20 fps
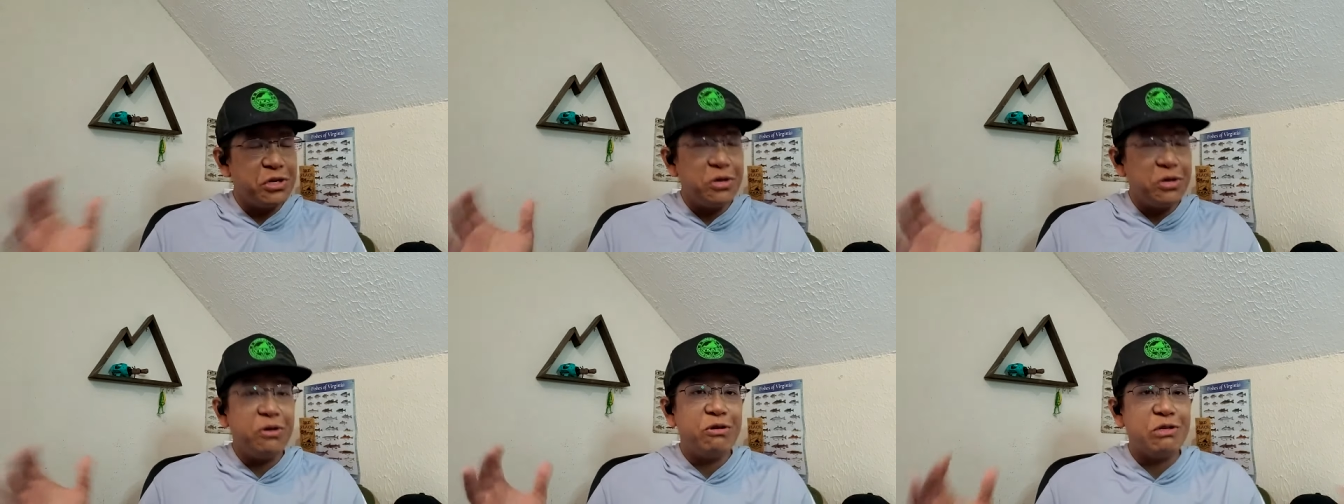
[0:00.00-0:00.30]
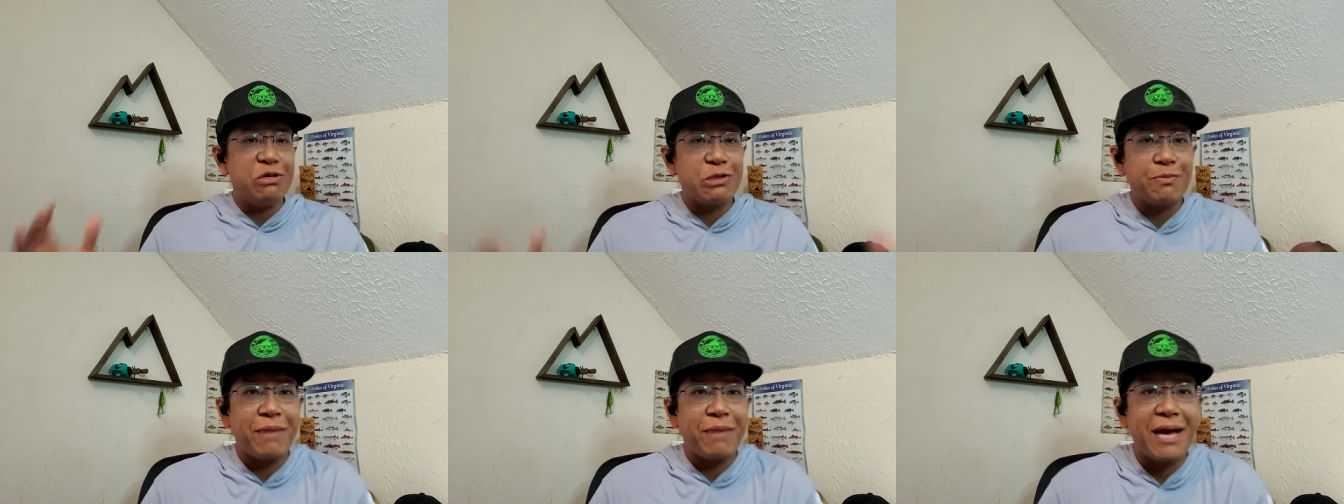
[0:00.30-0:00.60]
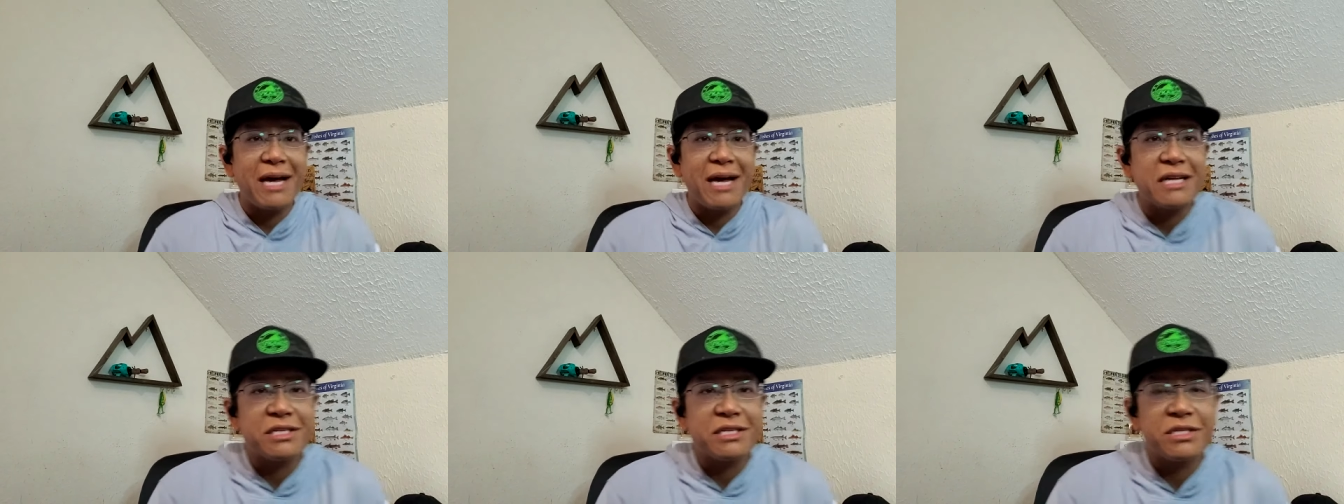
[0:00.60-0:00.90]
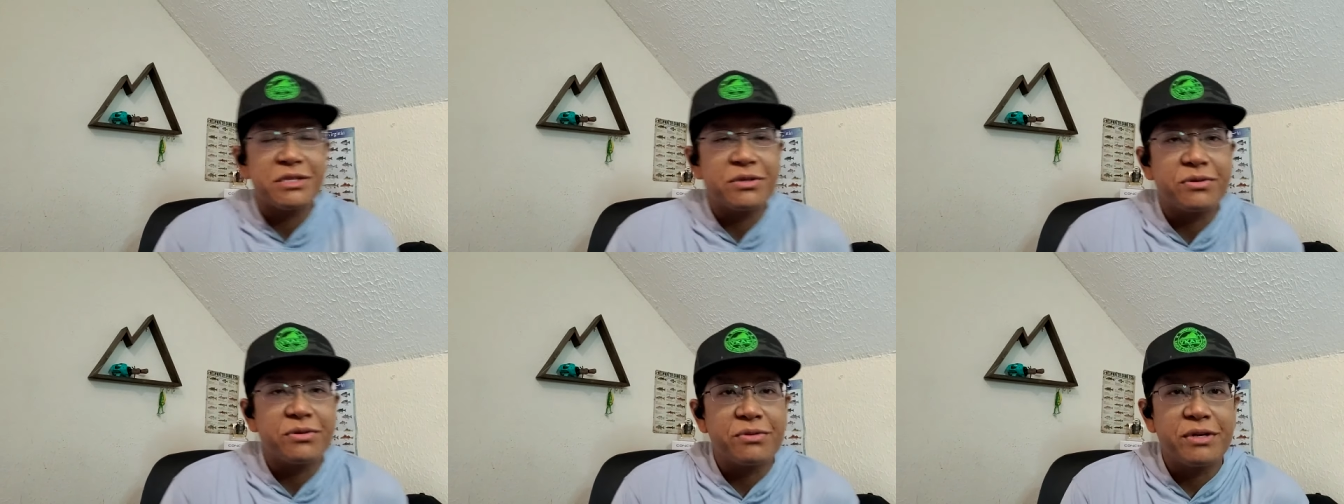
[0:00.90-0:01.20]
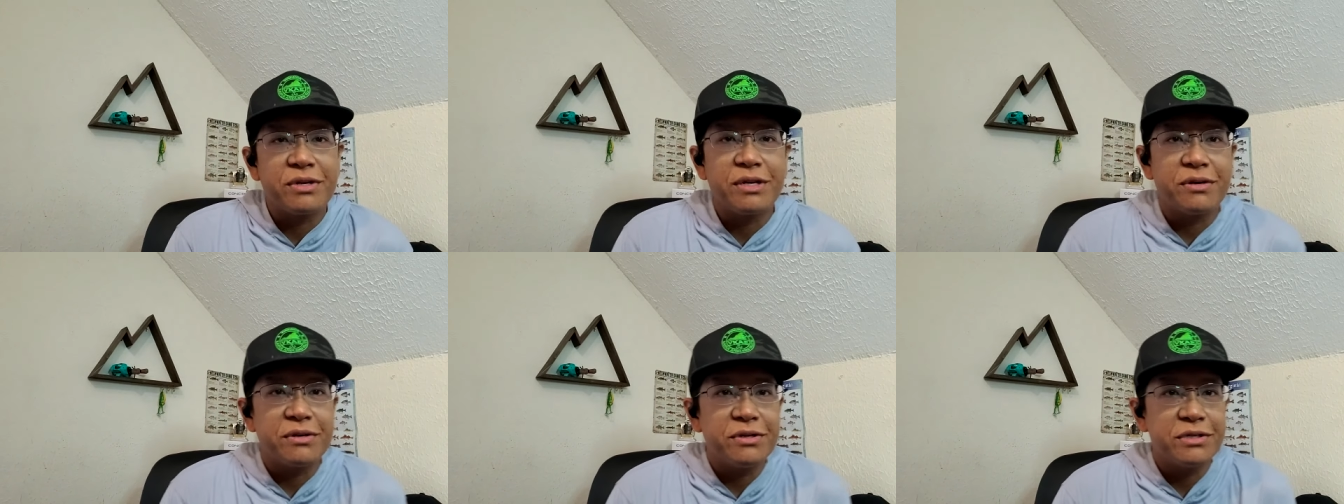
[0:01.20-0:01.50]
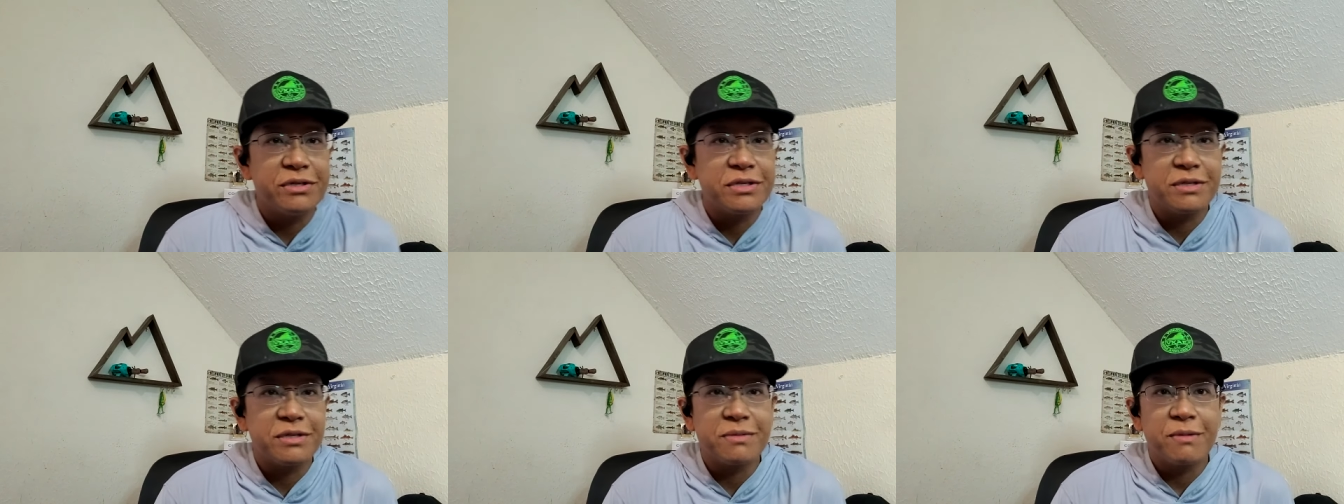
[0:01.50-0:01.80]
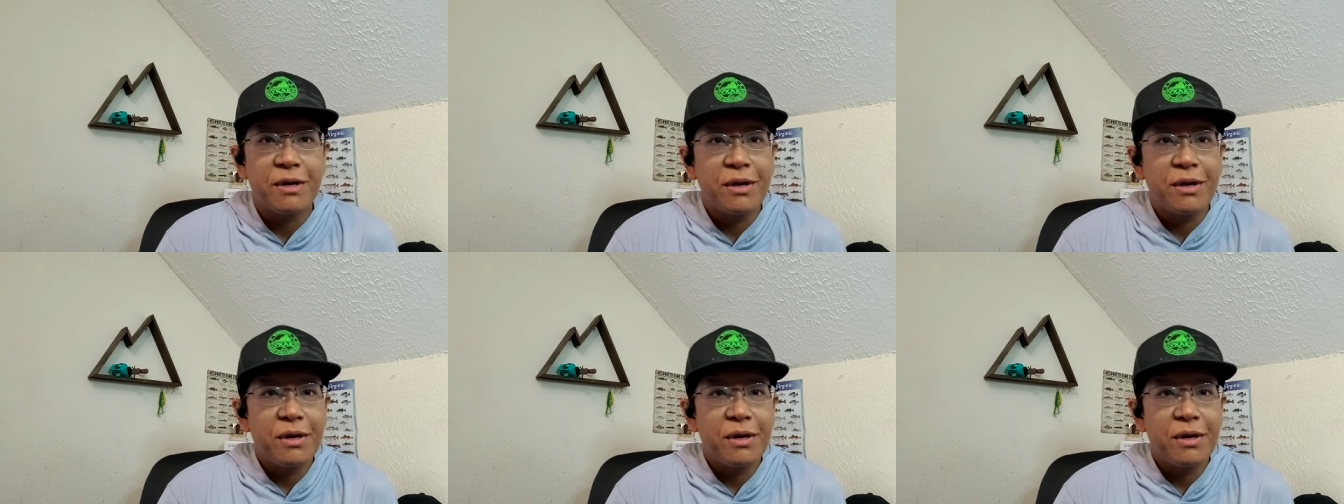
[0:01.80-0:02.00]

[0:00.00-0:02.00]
huge patch. So, you know, you just,